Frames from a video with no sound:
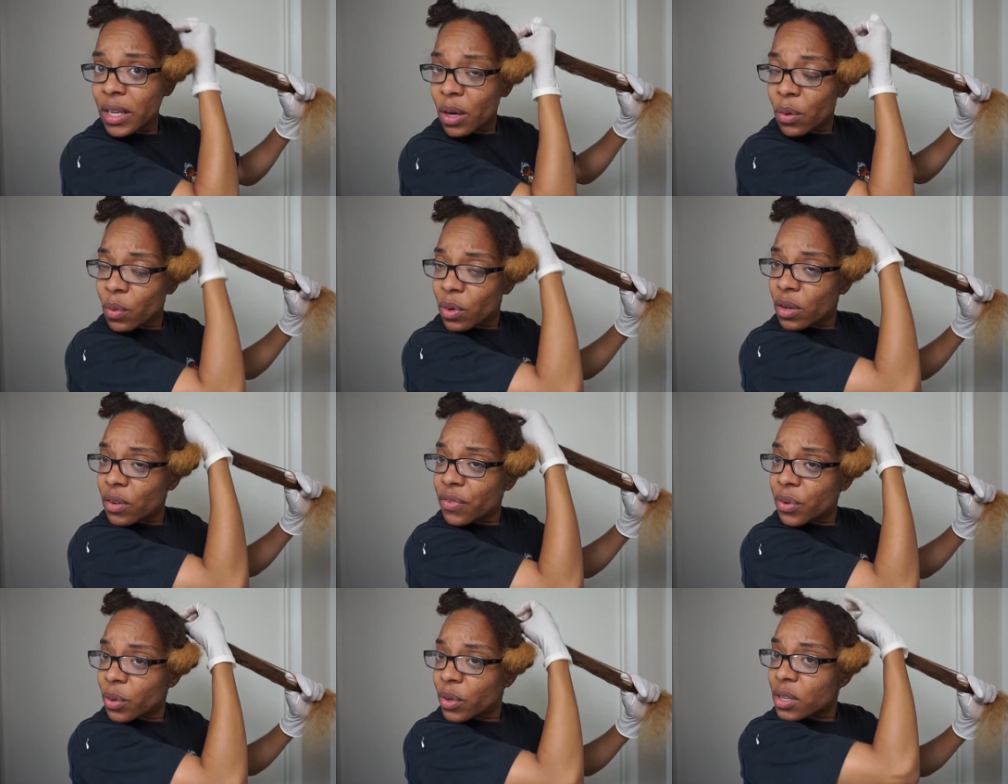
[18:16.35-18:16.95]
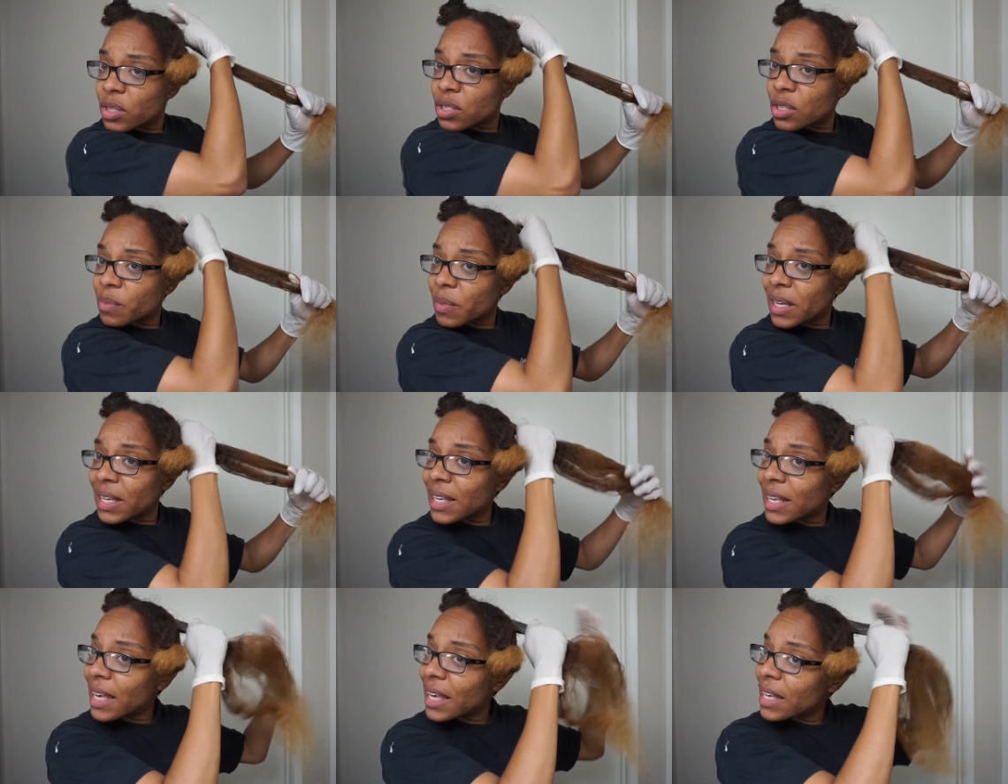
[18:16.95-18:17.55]
I want to focus on my
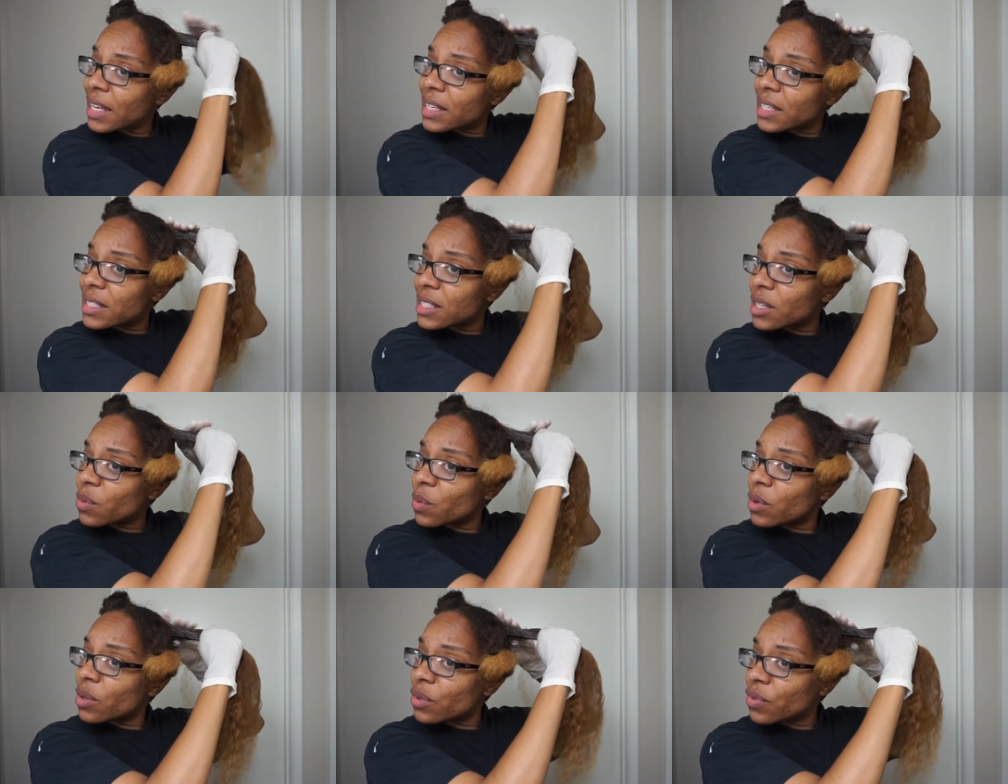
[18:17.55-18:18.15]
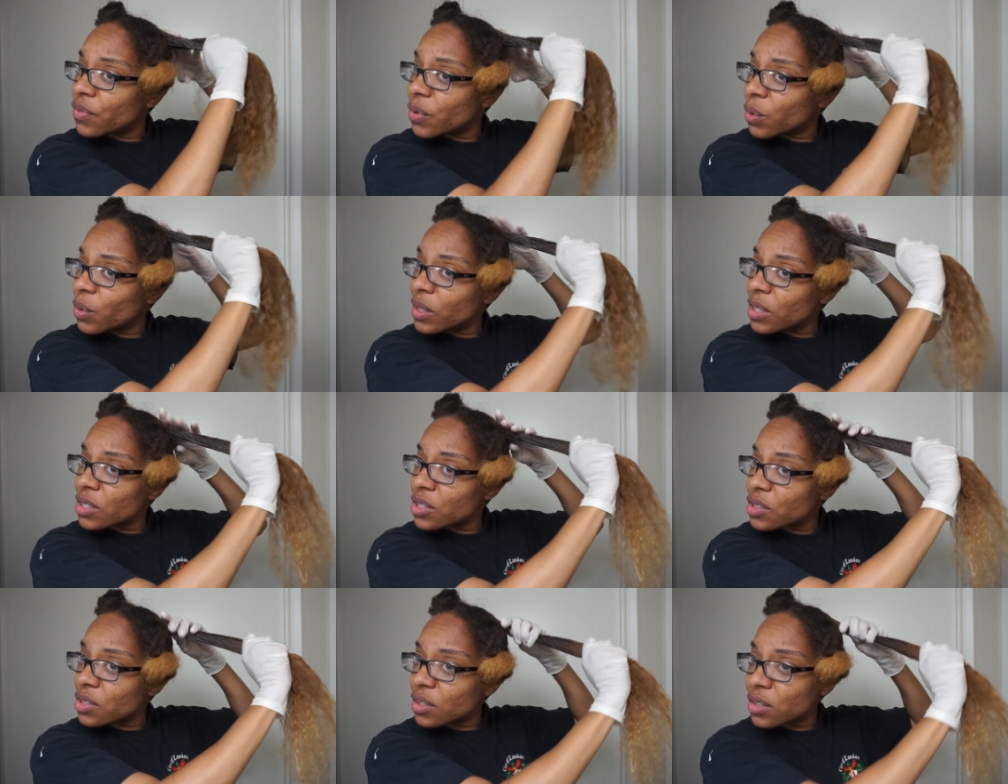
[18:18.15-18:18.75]
kids. I want to
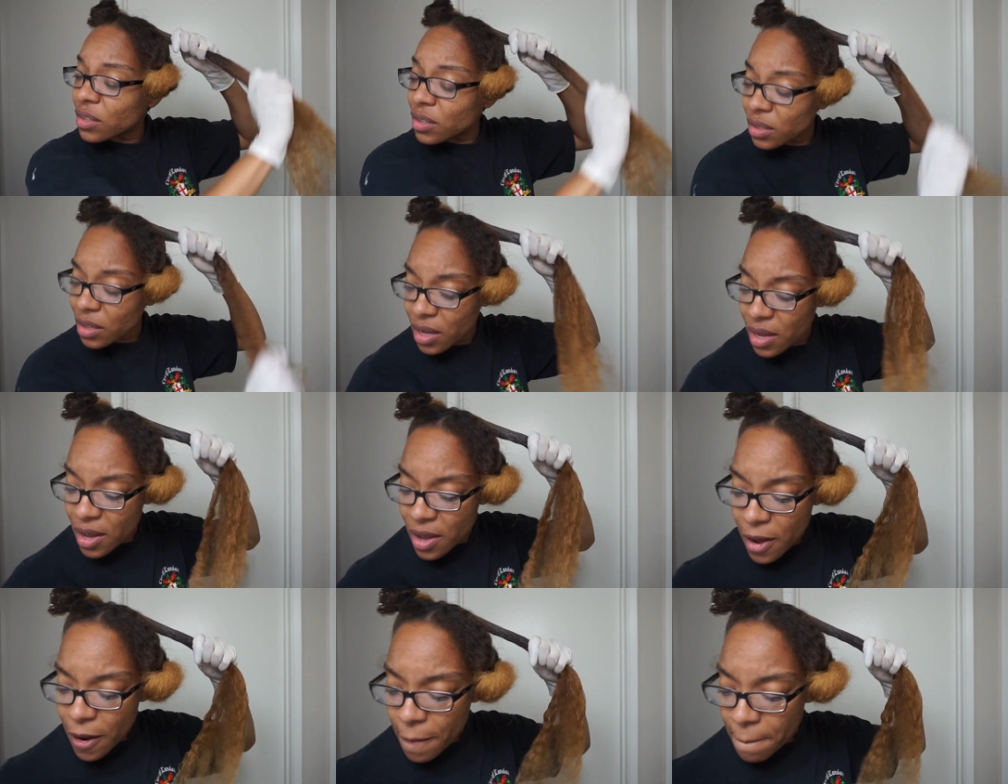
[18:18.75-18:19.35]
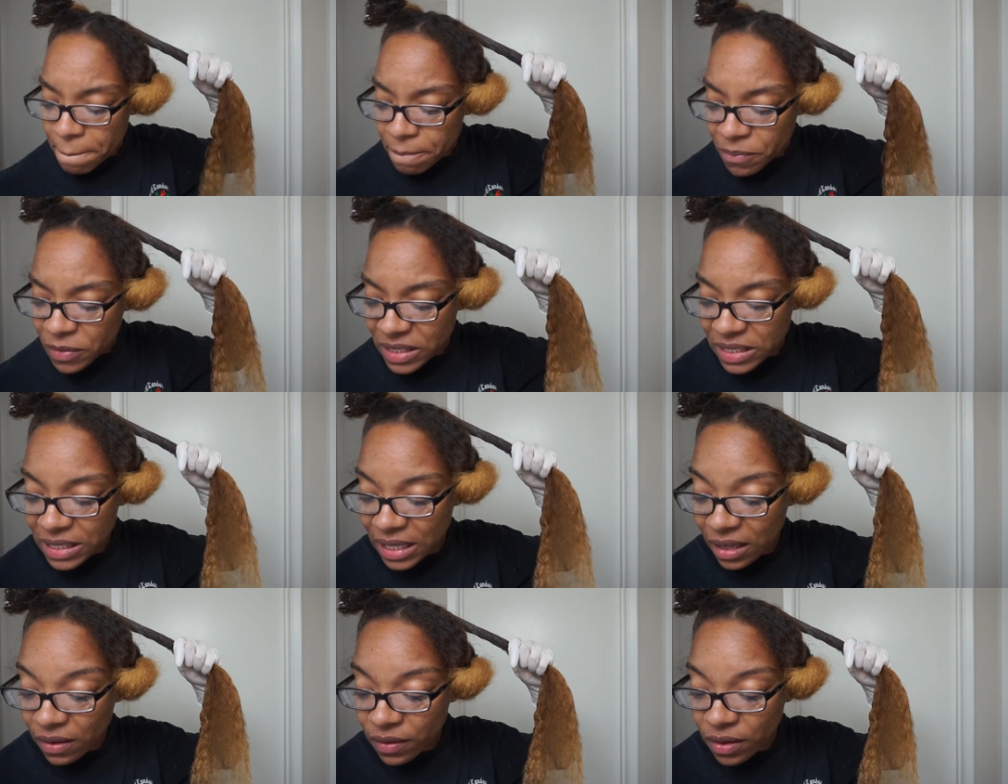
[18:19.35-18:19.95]
focus on
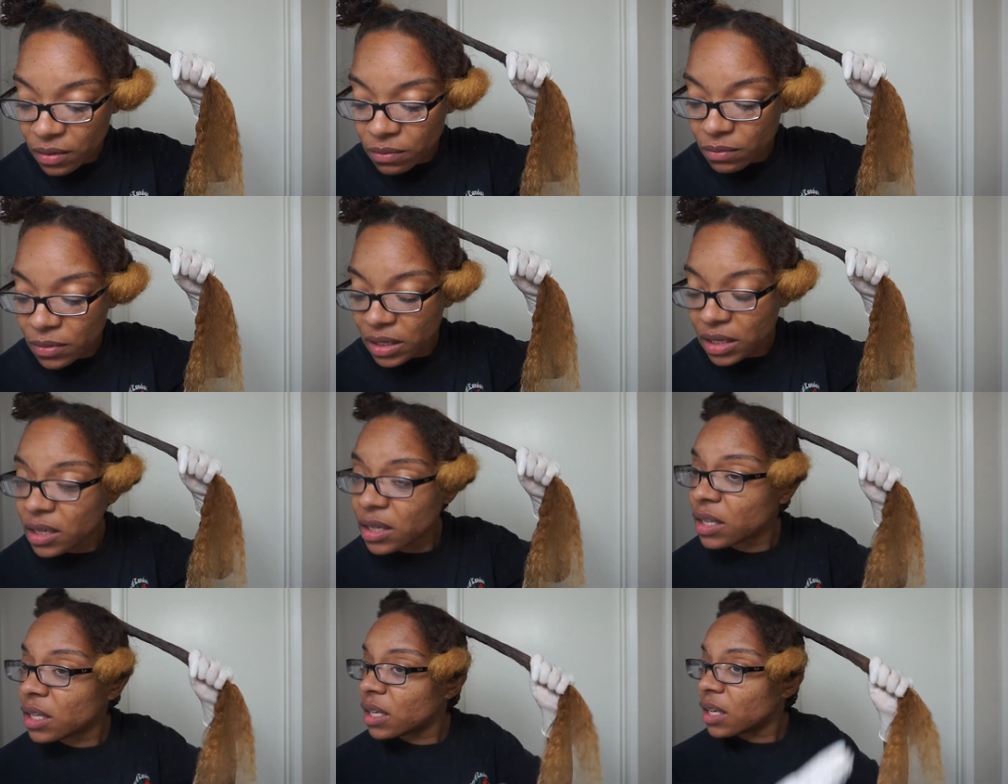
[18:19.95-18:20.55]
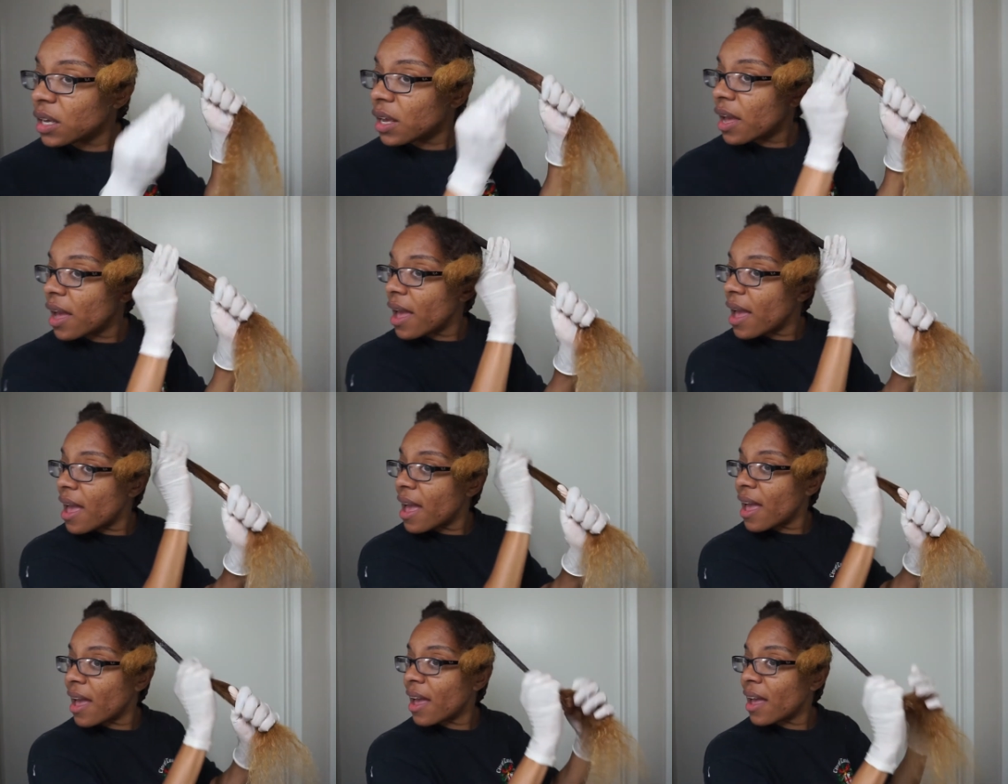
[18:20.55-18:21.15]
saving money
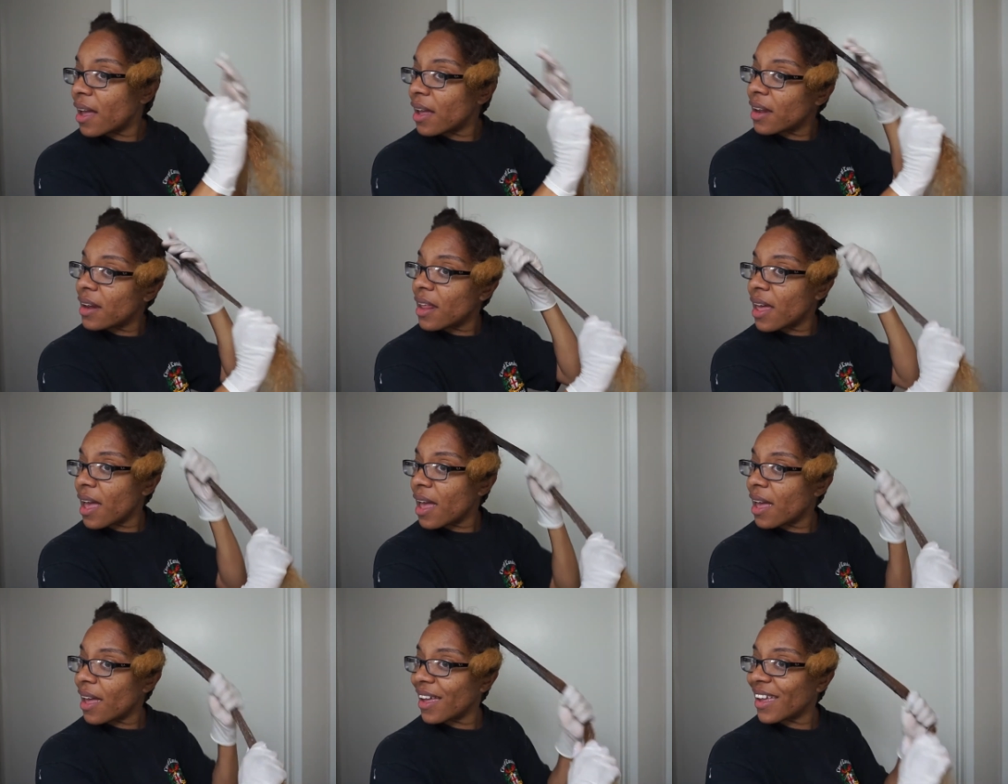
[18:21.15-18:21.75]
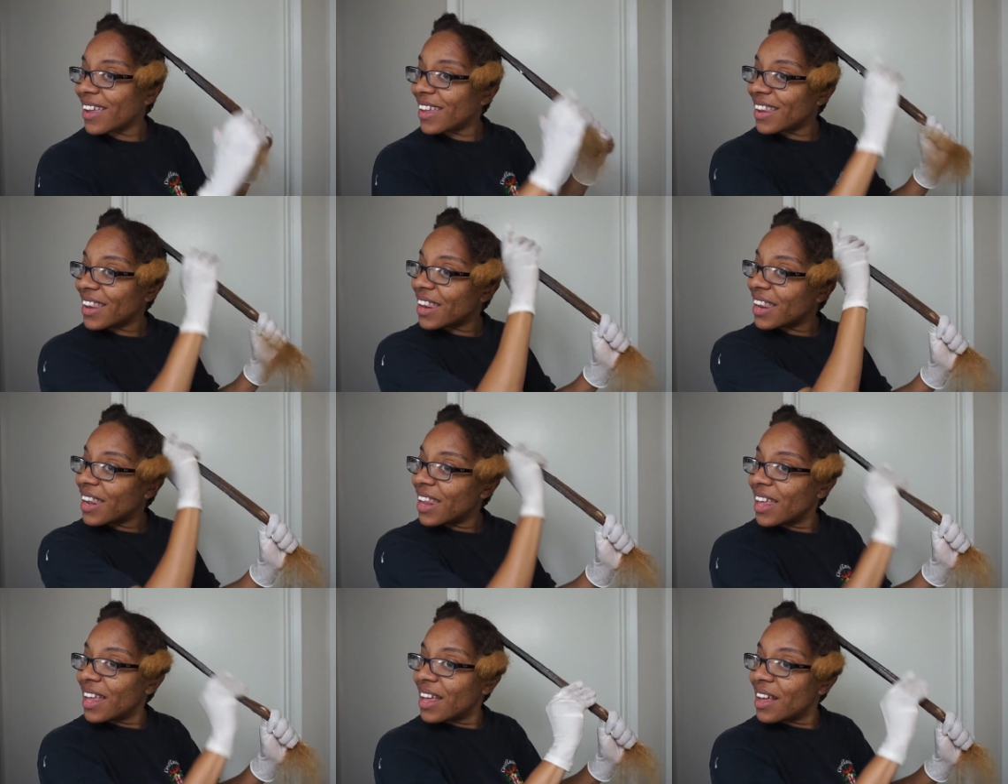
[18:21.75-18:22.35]
and
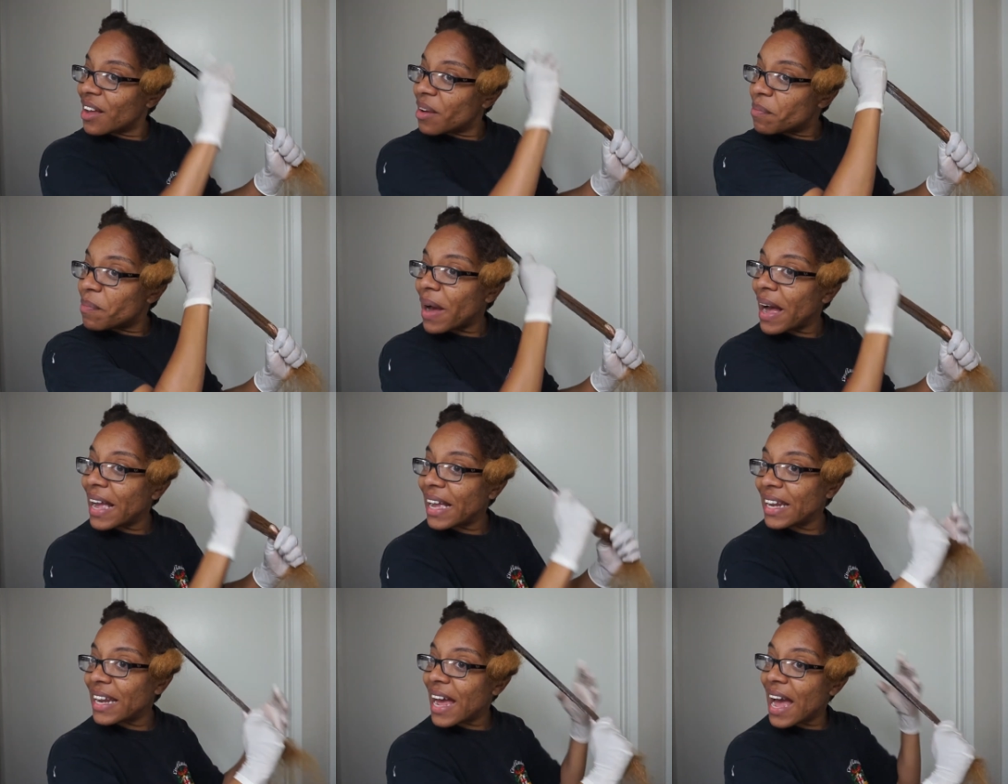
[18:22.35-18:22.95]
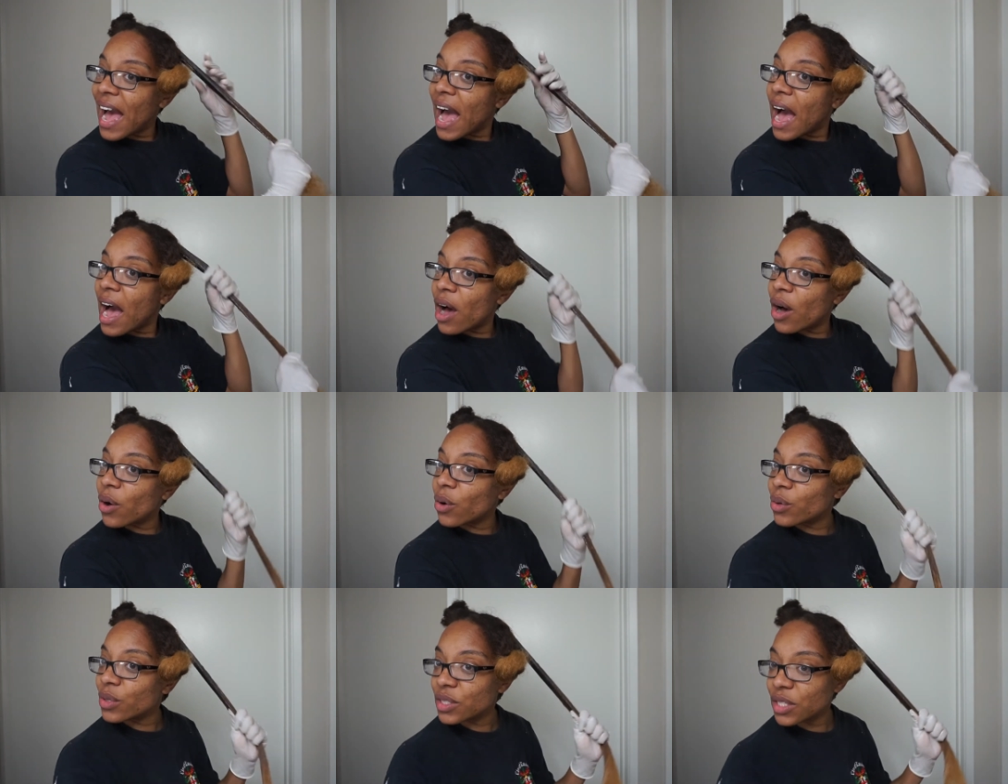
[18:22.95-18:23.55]
buying a
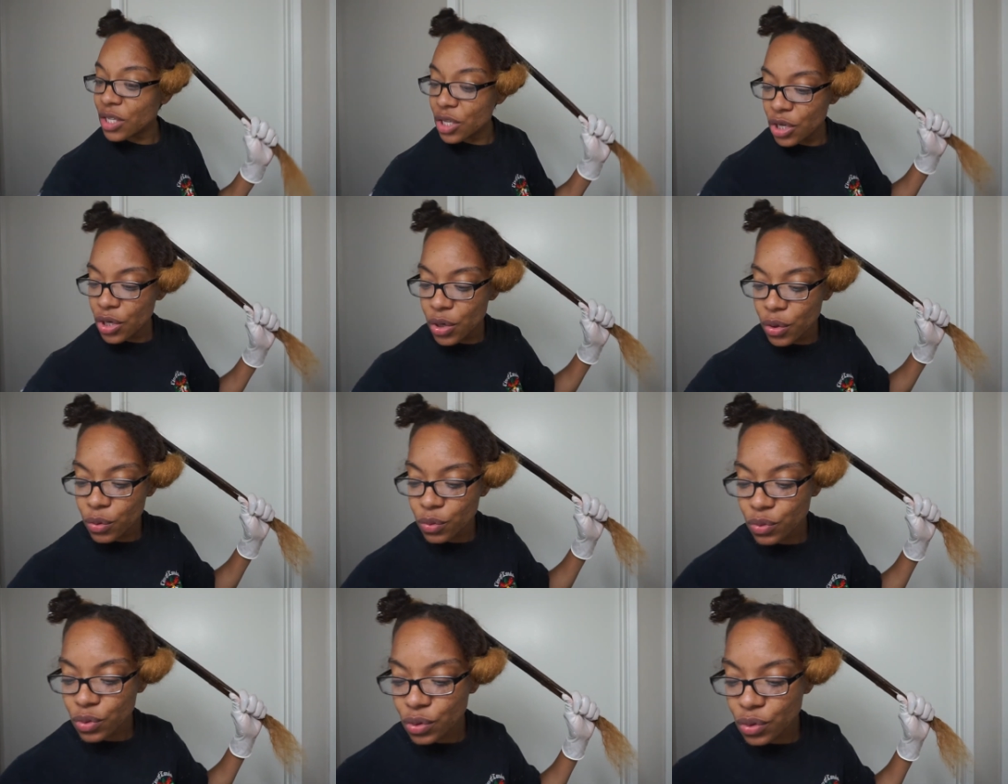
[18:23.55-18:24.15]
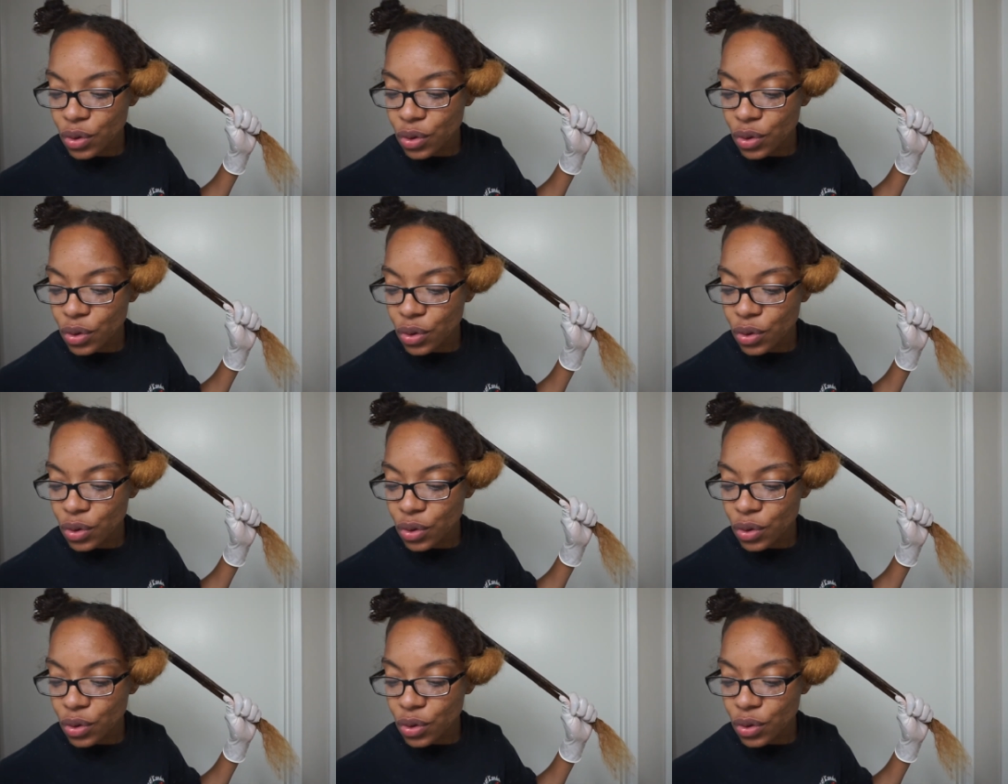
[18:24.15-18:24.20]
house, and, you know,